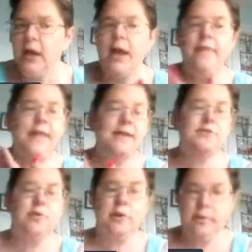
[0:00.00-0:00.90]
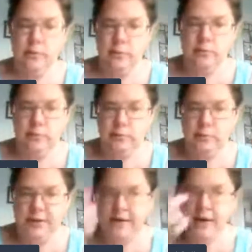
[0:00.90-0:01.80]
And that's what
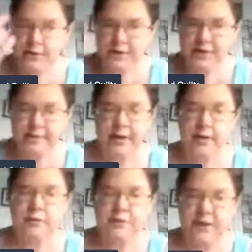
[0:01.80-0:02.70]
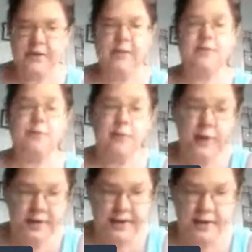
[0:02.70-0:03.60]
Danielle that does my nails did, and that's what a
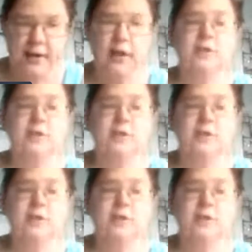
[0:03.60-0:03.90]
friend did.